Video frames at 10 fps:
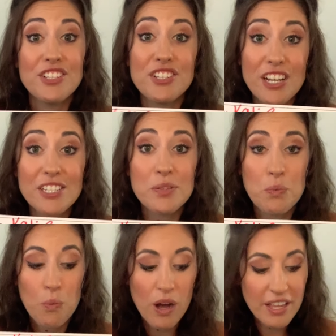Just
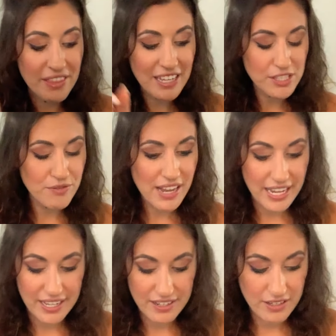1, that's
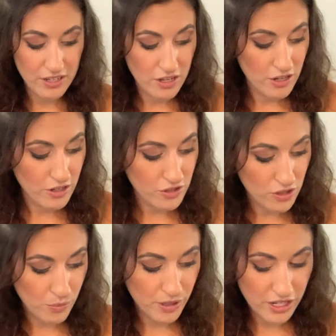right.
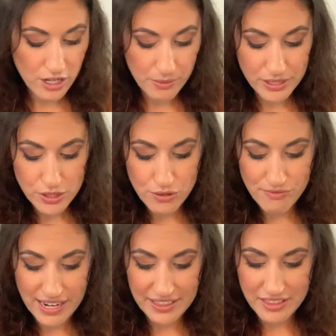So we're going to
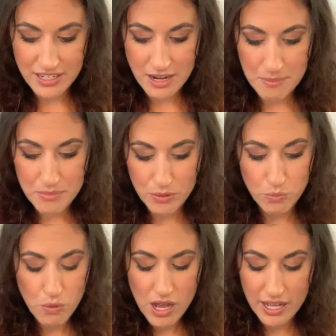write the number
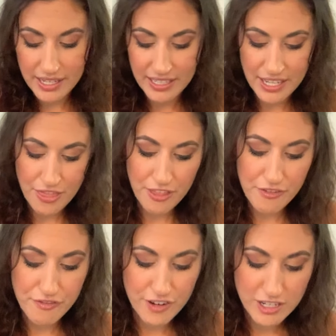1 in the
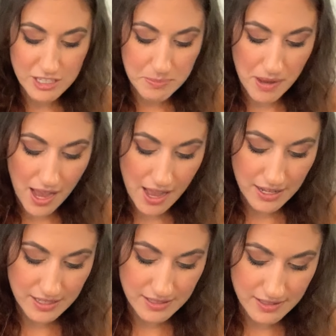first
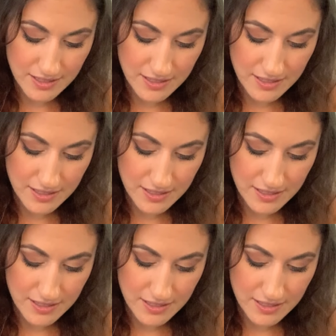box.